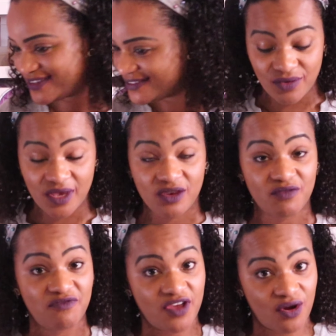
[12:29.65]
You get a
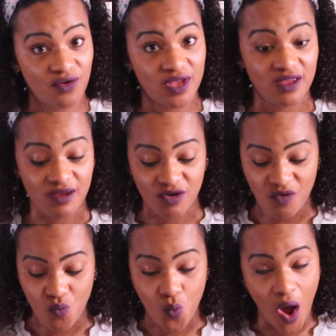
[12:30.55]
very
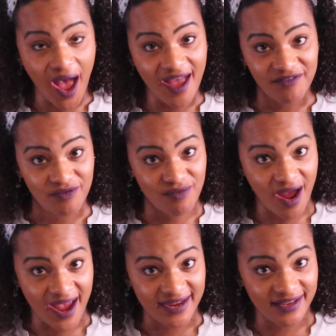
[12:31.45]
wide
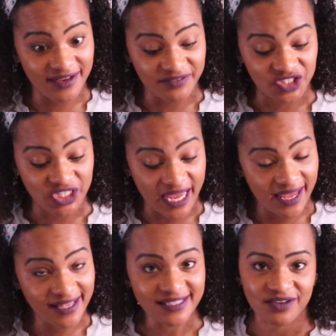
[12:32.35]
variety of
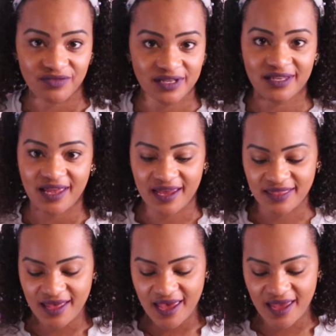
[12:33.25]
shades. I really like
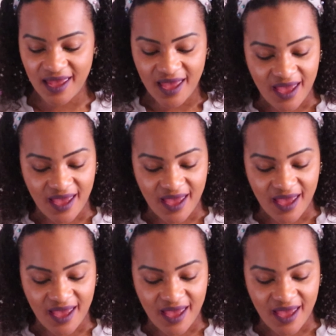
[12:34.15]
that.